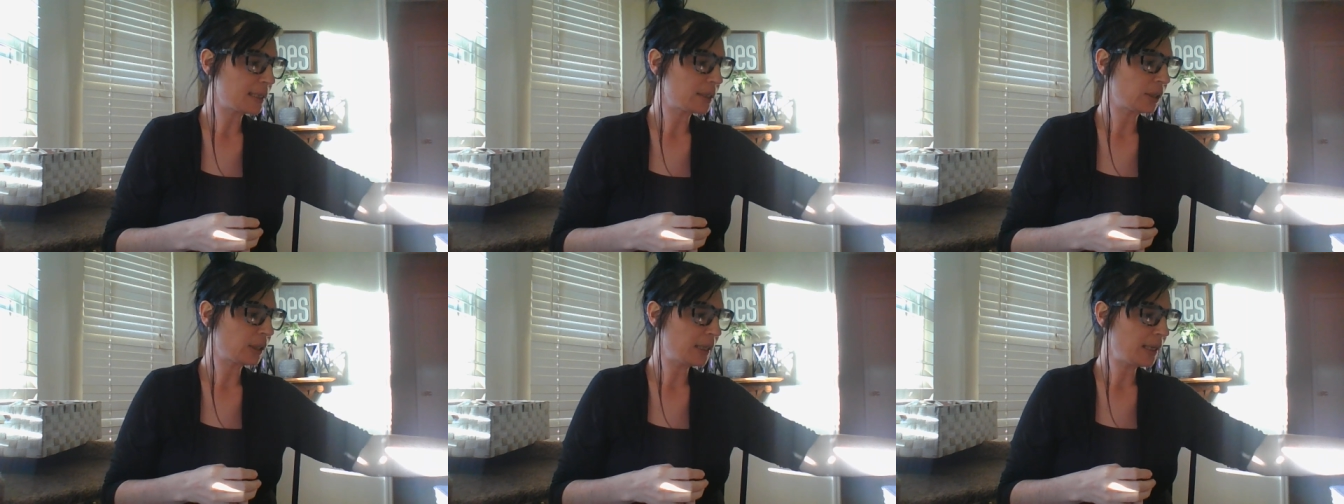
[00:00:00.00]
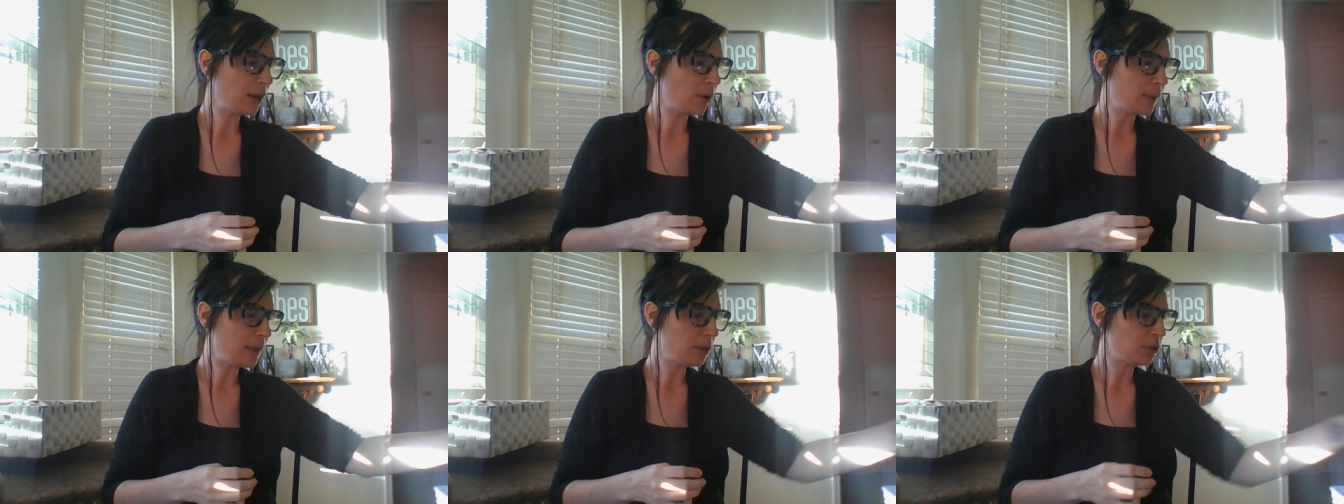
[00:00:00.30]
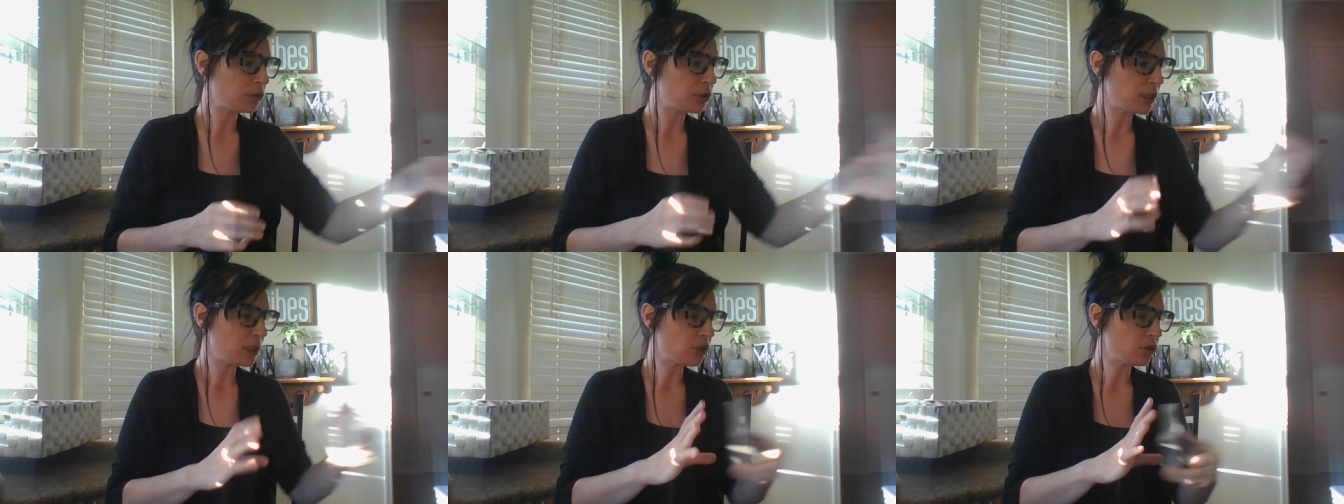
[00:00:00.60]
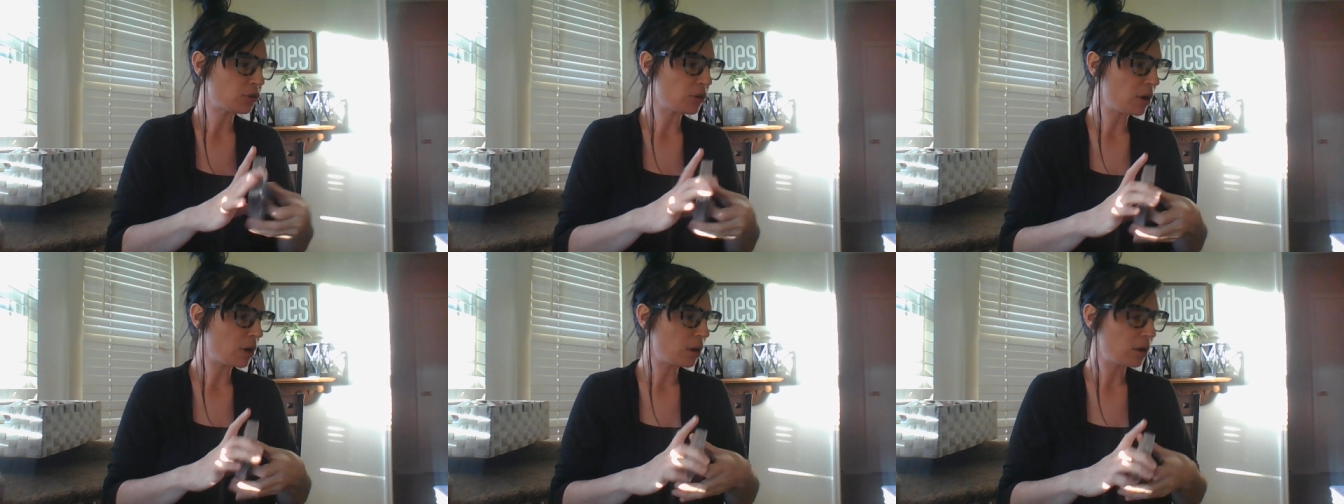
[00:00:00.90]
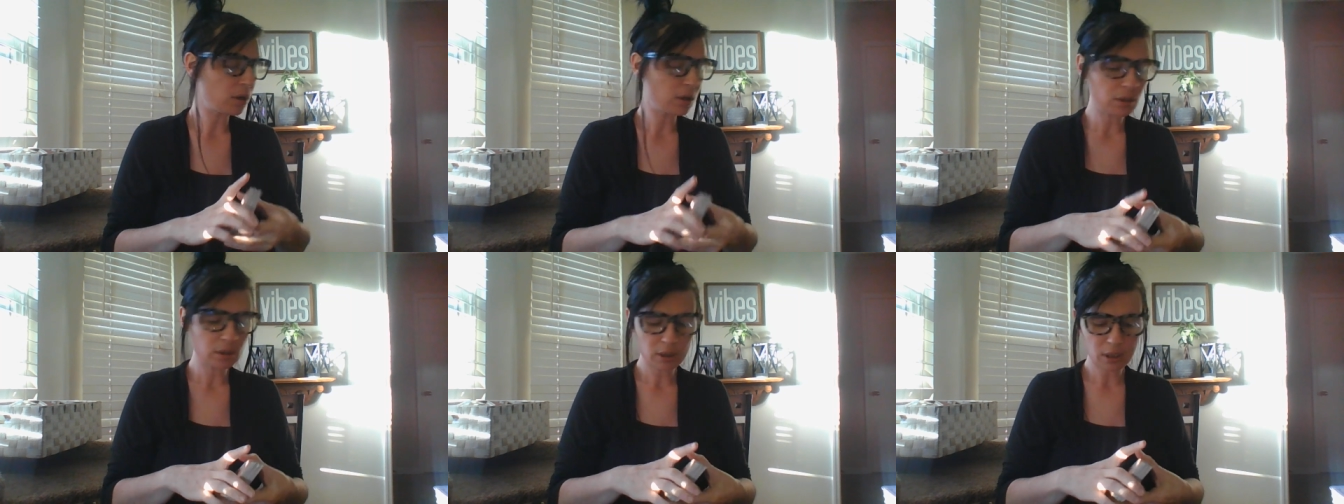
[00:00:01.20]
It Leo energy
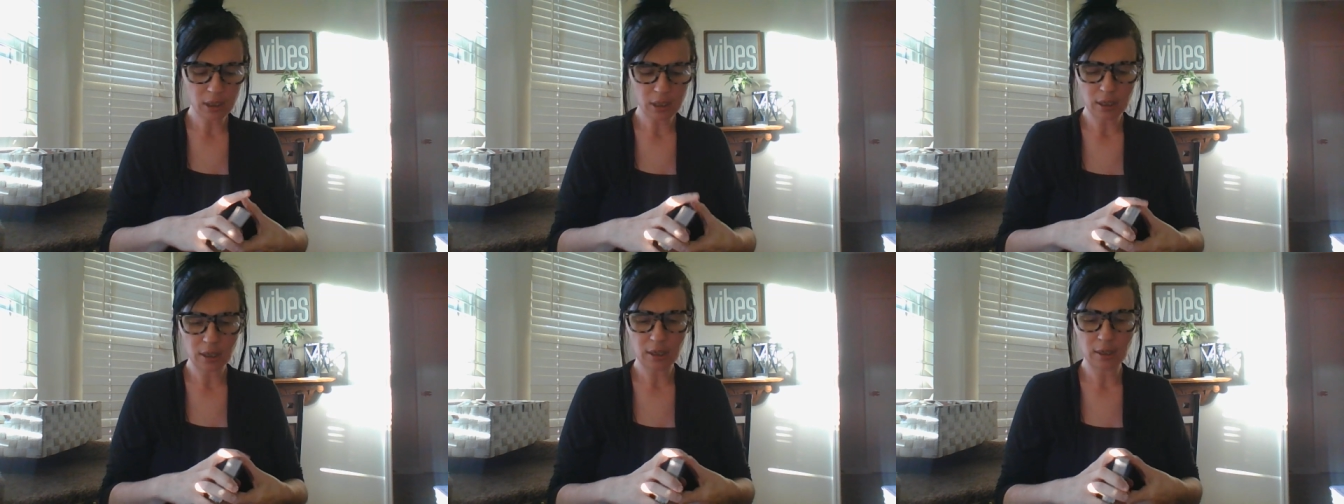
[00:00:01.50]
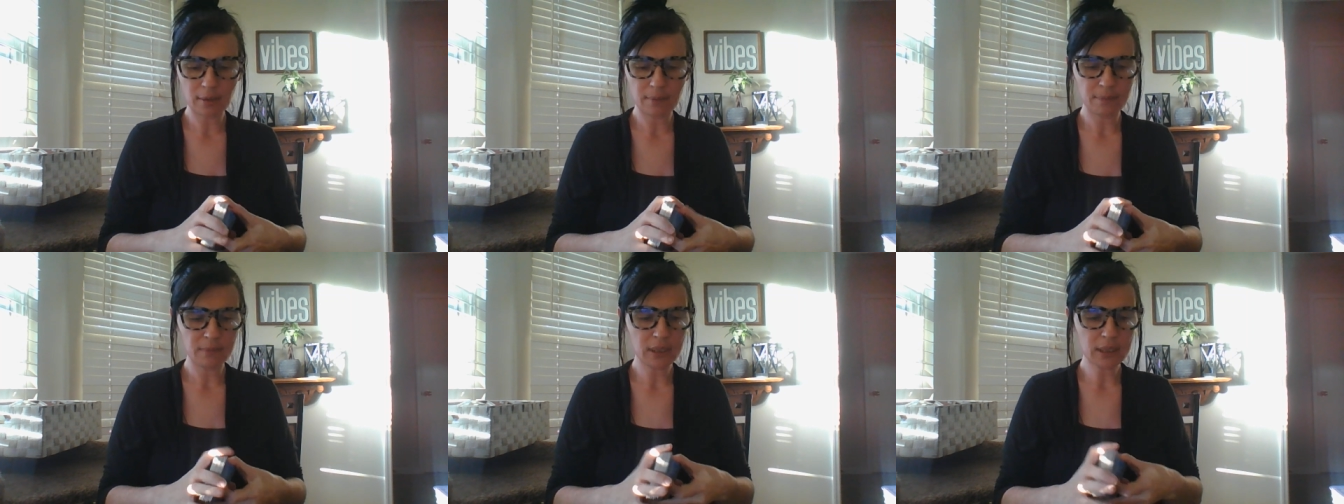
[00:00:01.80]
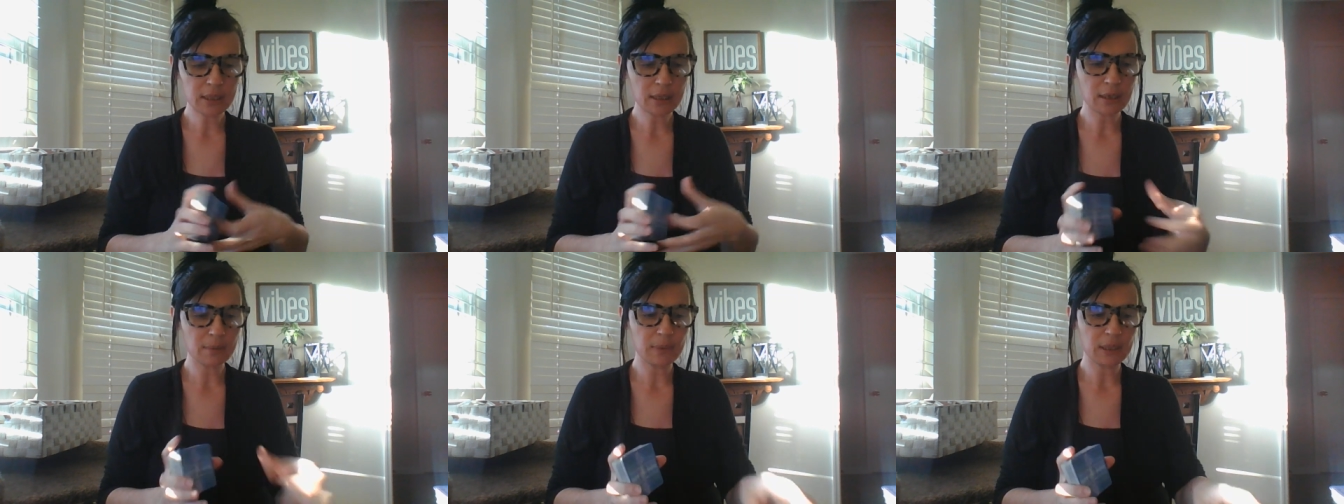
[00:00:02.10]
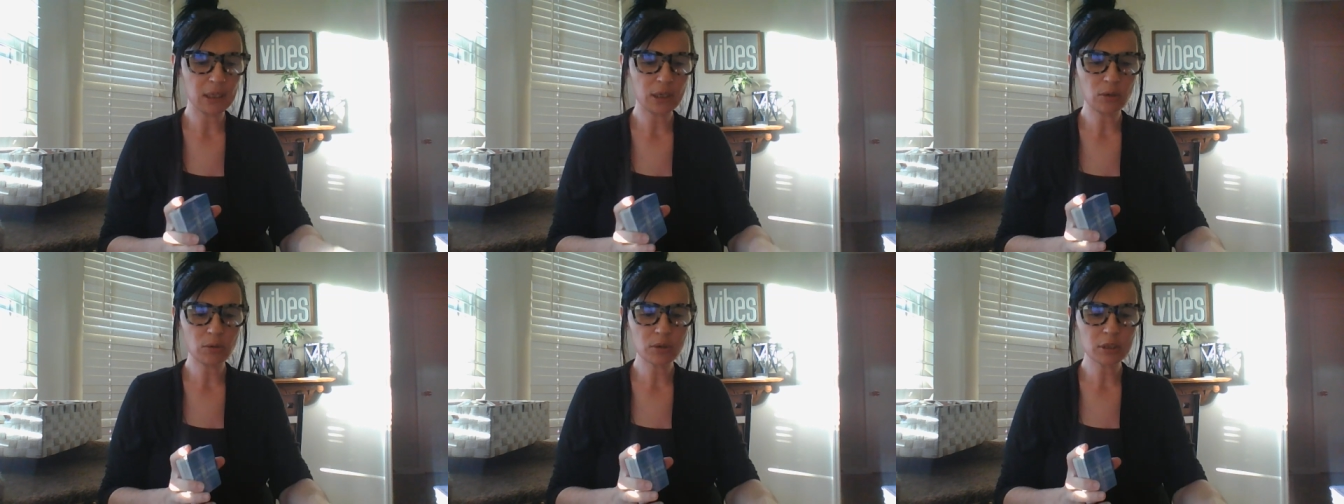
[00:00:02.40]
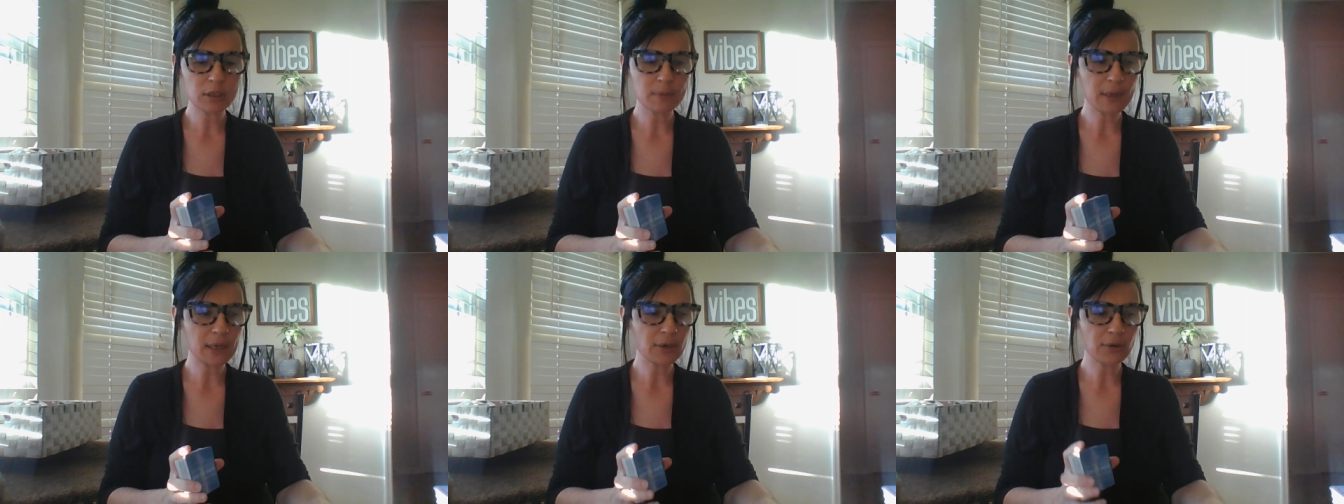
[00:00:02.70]
strong. Um, this could be you or
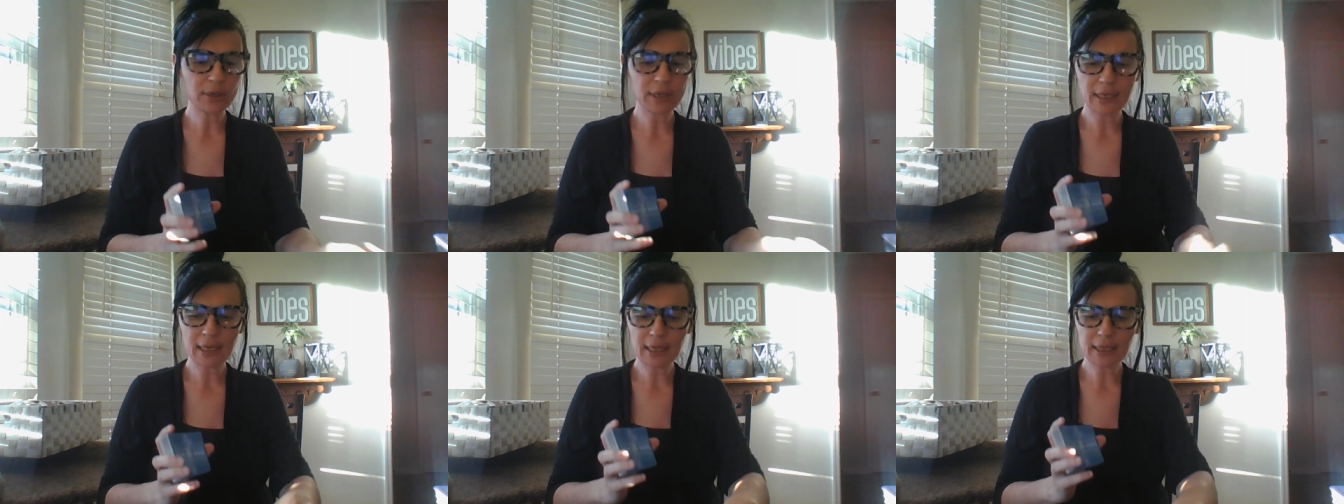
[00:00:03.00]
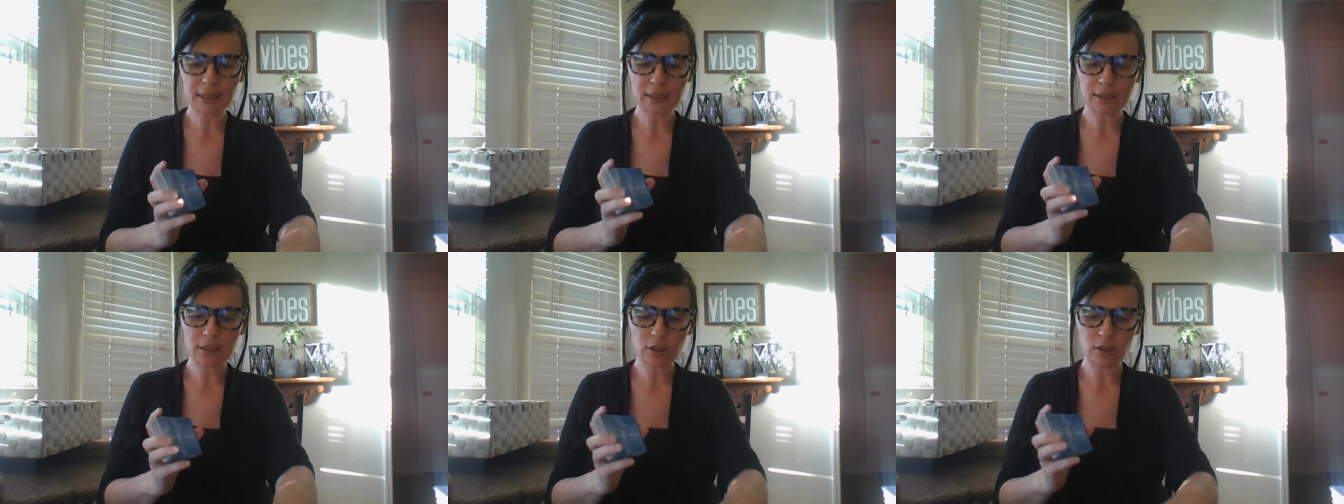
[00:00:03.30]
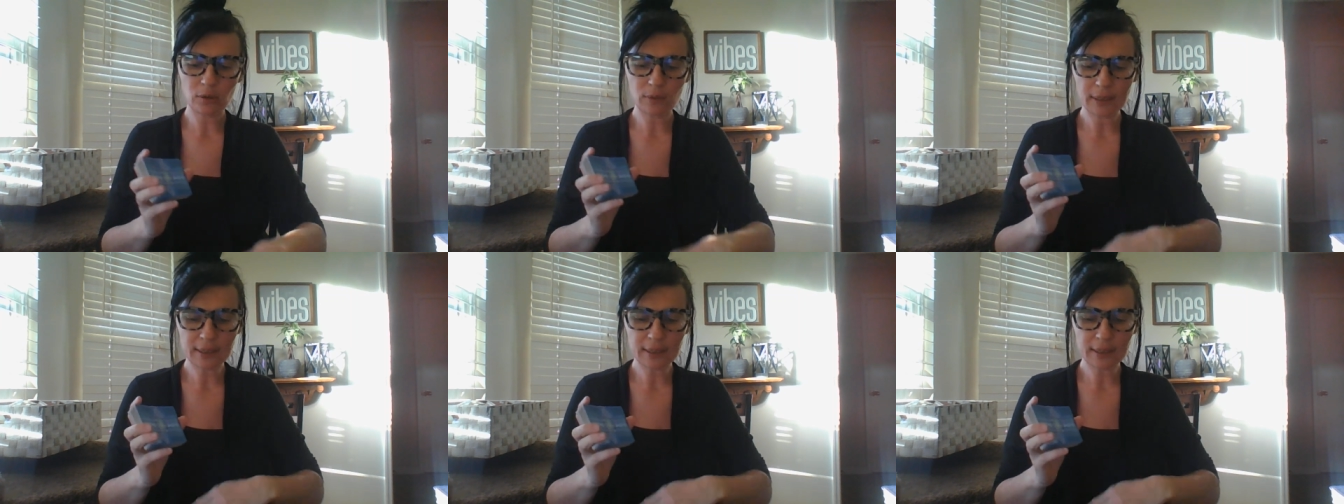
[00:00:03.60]
somebody you're connected to.